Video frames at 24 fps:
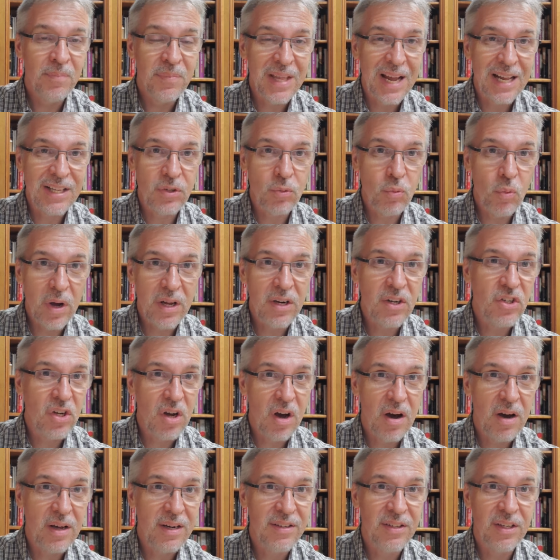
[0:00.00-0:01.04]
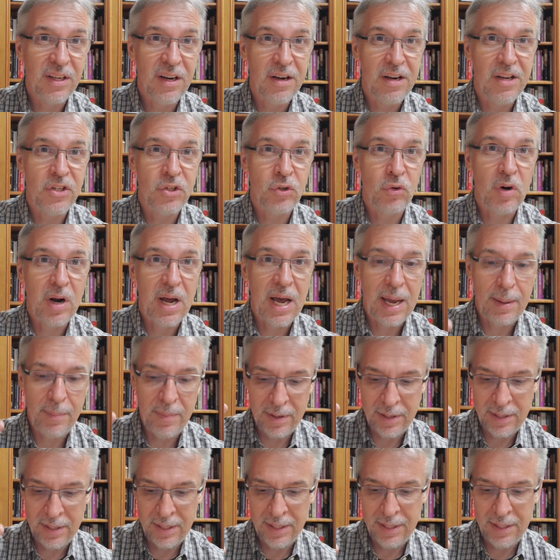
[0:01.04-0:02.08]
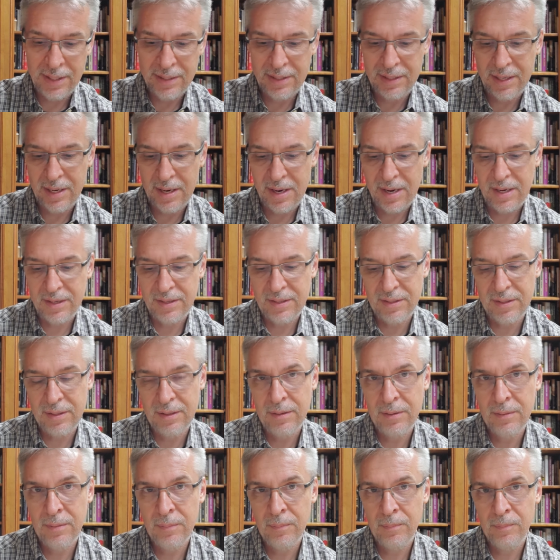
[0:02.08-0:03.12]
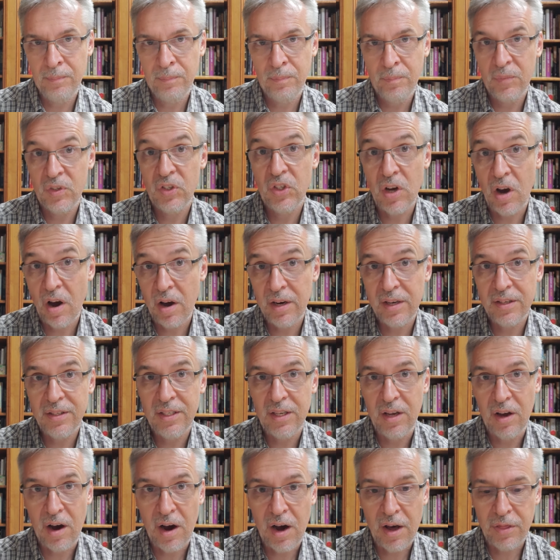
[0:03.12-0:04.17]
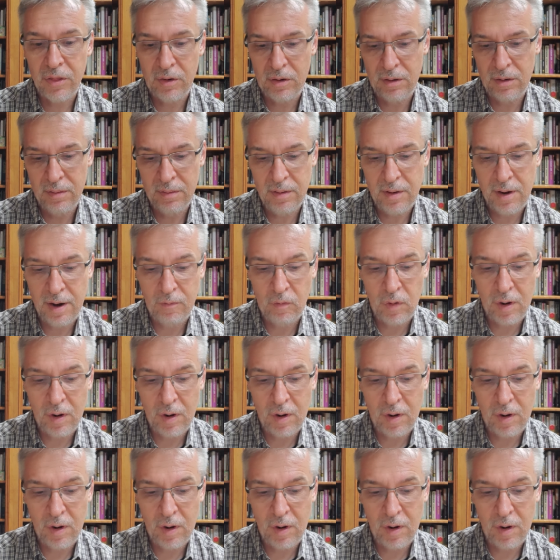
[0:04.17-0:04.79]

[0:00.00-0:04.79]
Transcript: that's what John is going to describe to us. John is the author of